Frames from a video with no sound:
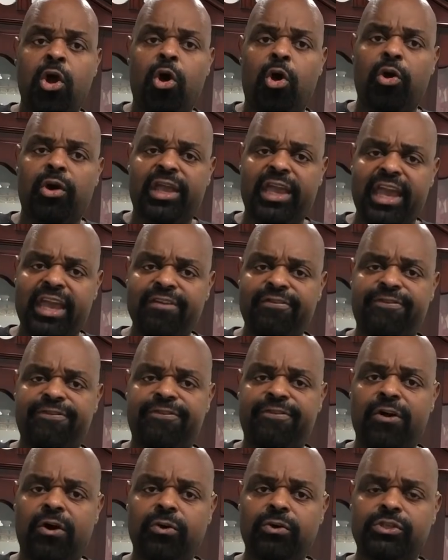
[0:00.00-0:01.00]
Okay,
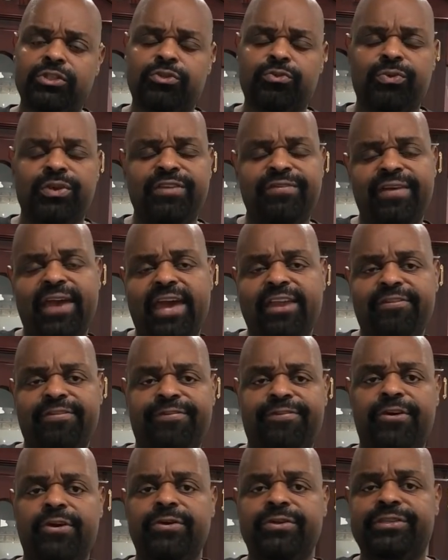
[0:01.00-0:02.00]
folks, we've had a
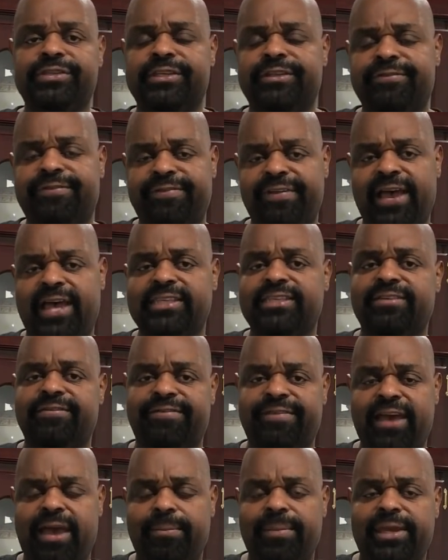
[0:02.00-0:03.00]
first in Fasting
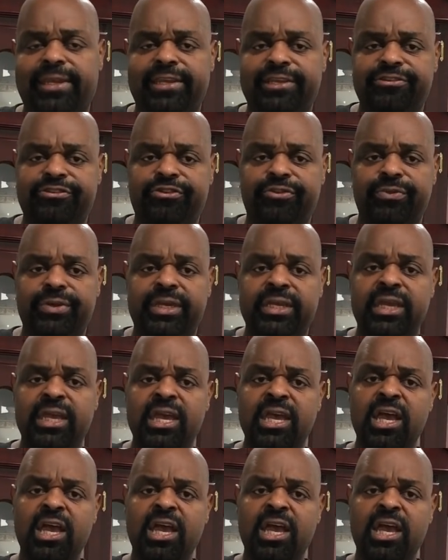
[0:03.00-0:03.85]
Fat Man history.